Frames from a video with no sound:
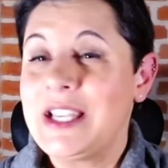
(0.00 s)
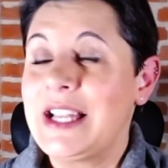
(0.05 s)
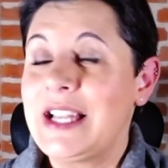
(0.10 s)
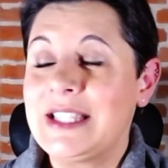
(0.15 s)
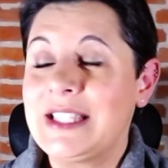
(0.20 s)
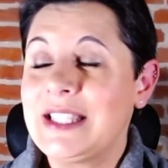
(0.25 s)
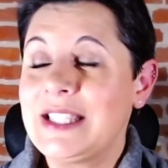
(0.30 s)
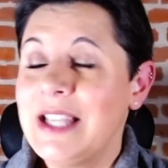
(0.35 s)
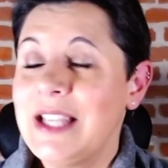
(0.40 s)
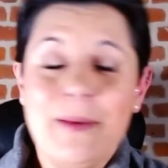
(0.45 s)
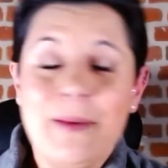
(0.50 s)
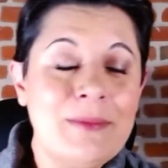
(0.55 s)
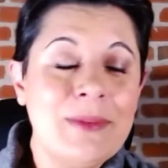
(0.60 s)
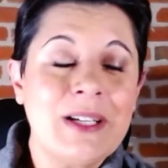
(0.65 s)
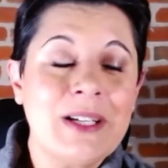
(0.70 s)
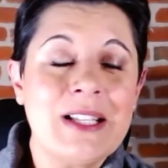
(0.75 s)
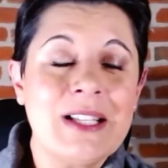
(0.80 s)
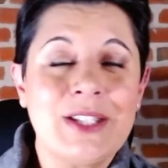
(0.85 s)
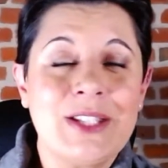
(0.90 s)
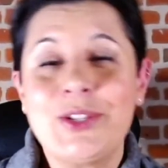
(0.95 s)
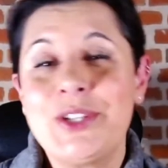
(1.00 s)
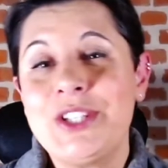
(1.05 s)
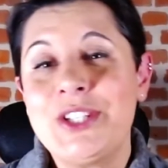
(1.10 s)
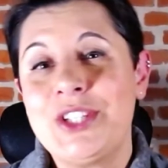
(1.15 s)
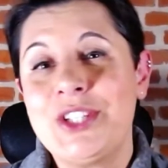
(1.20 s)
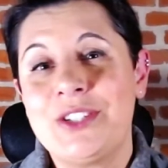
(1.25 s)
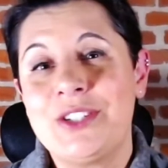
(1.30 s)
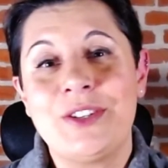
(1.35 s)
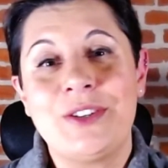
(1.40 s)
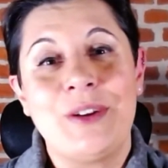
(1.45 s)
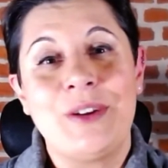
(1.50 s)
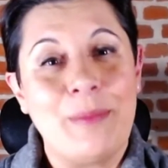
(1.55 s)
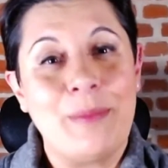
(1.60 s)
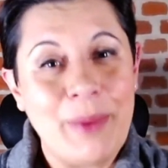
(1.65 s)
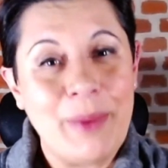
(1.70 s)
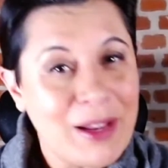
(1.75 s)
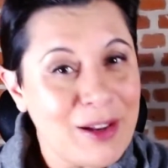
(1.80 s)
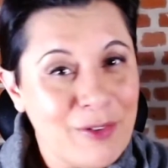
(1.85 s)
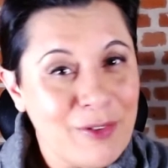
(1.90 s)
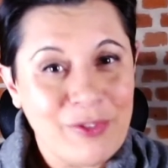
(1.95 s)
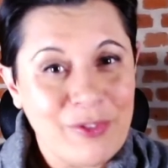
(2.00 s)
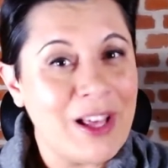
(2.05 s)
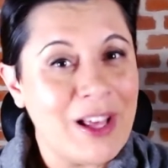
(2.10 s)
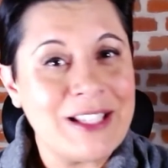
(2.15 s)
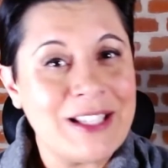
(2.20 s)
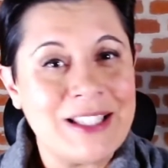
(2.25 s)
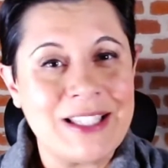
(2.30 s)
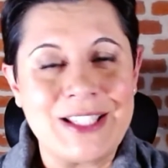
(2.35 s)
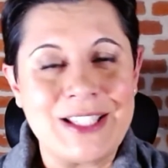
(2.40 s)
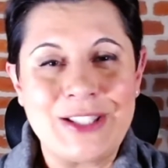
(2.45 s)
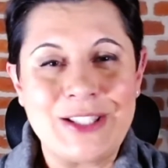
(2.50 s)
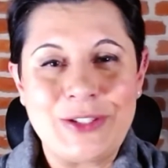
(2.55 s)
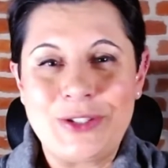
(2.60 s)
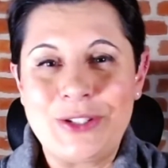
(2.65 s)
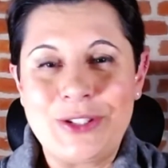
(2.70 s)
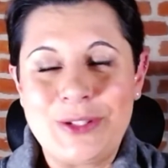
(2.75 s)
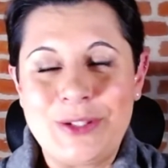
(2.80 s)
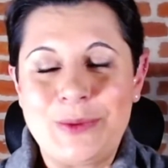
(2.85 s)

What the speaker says: and some consider each other butterfly sisters,